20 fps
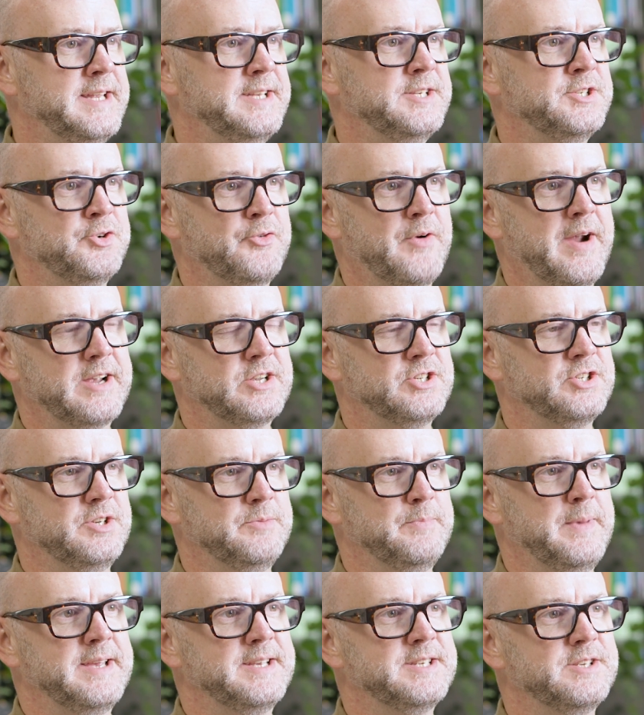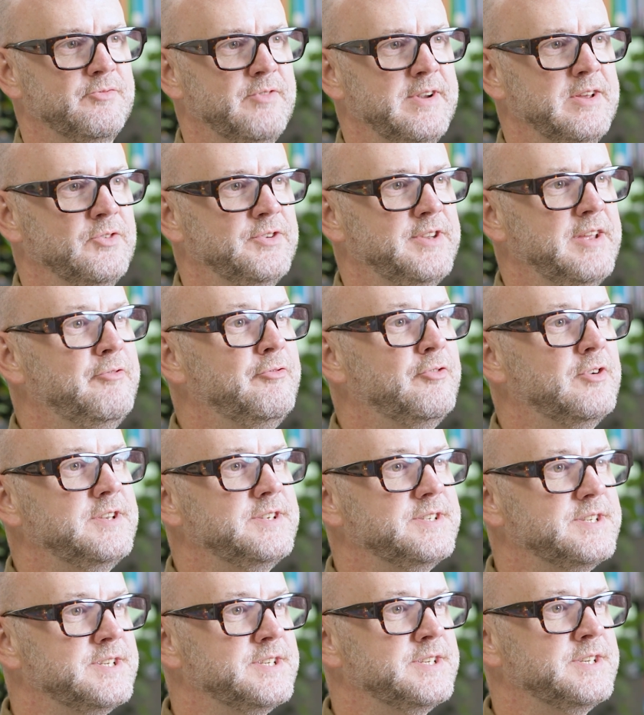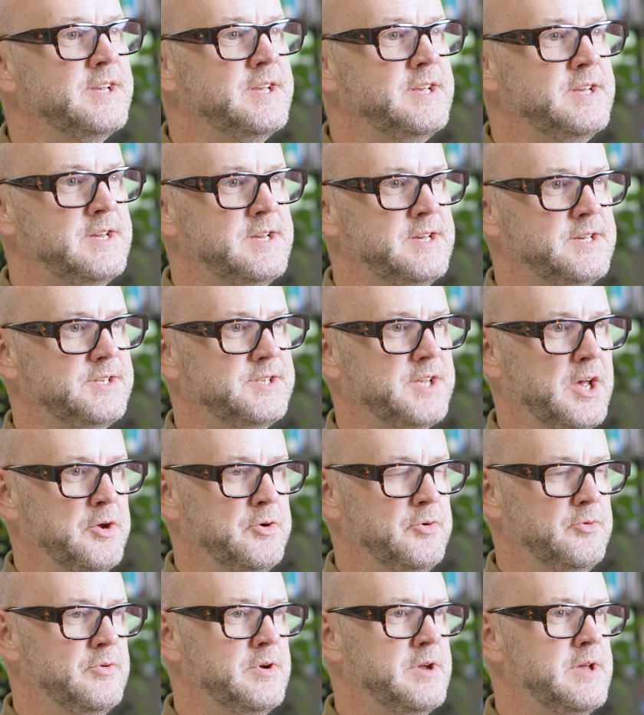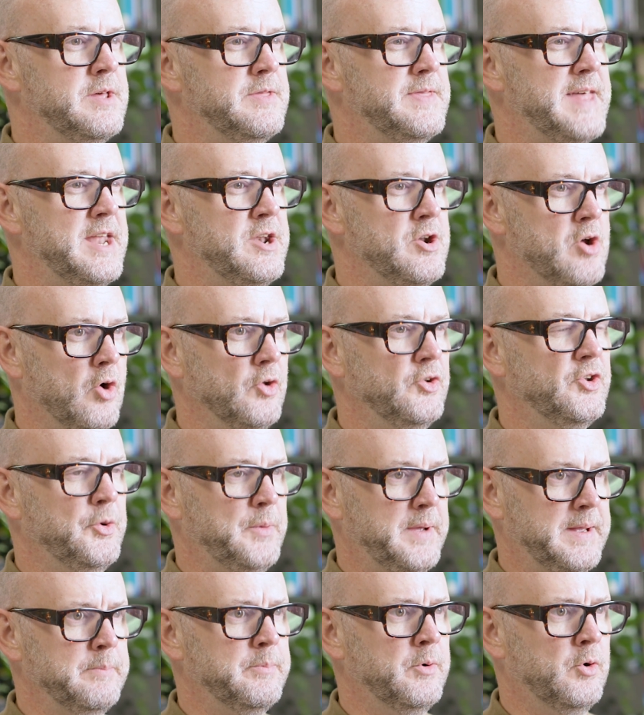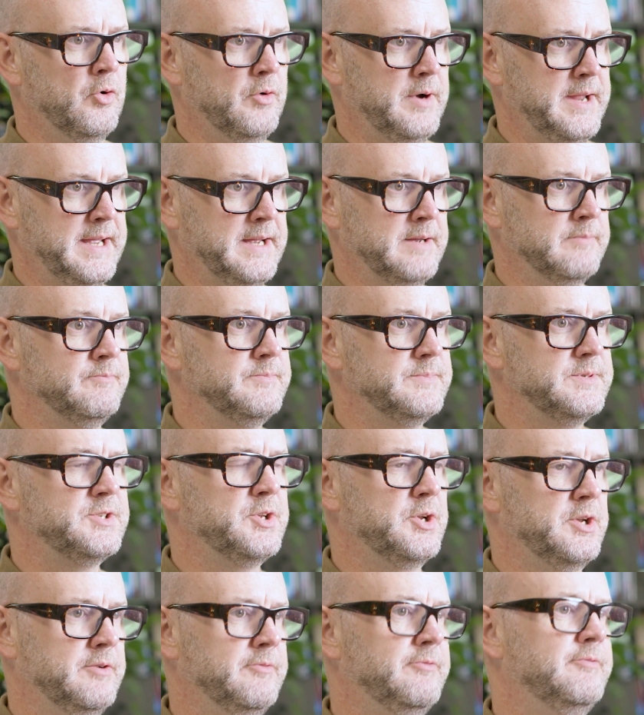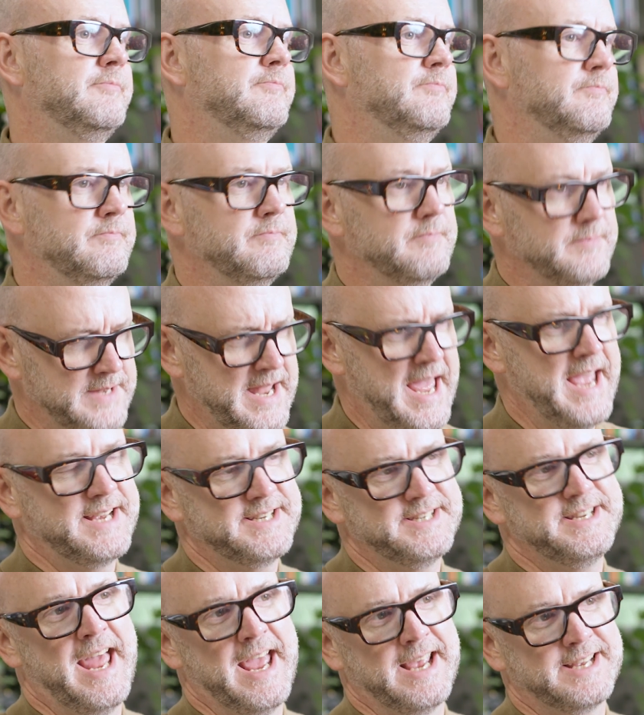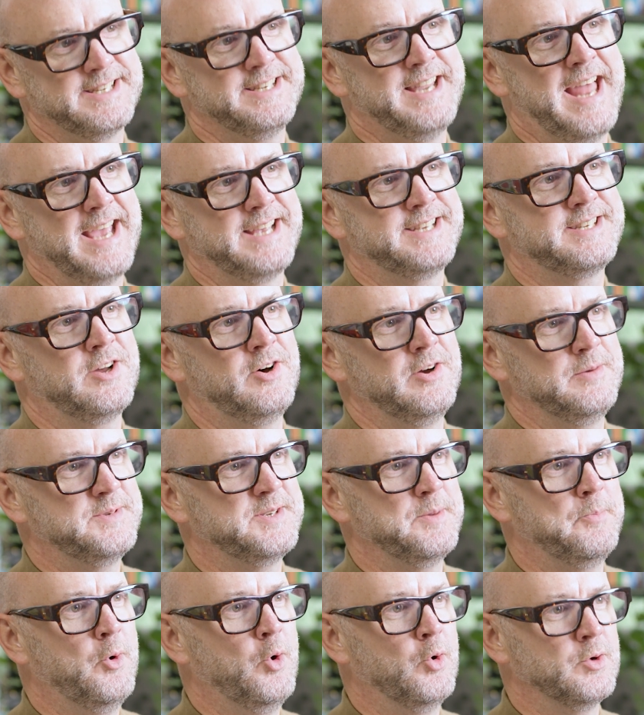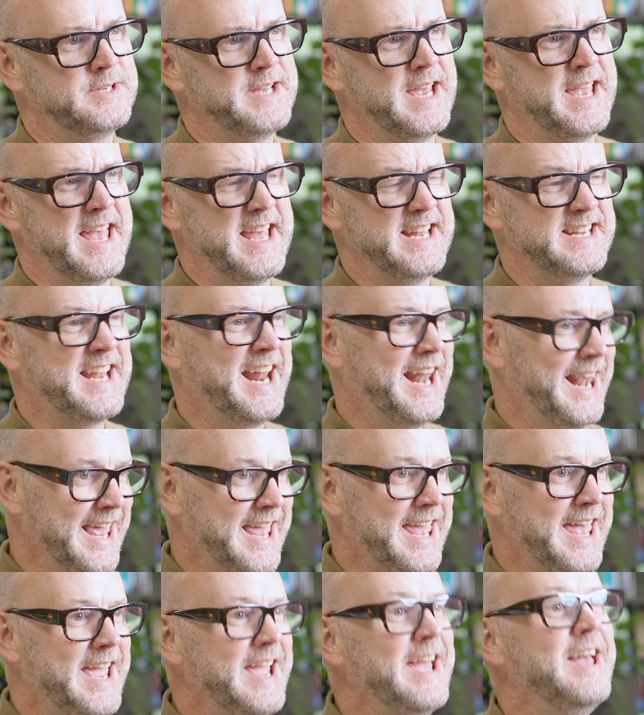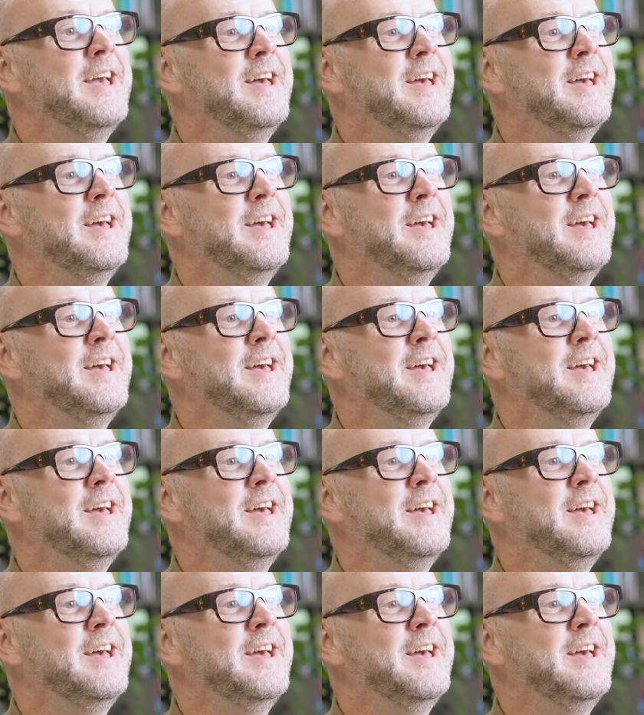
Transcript: interaction makes a real difference. So they're not doing boring sort of next type support ticket clicking.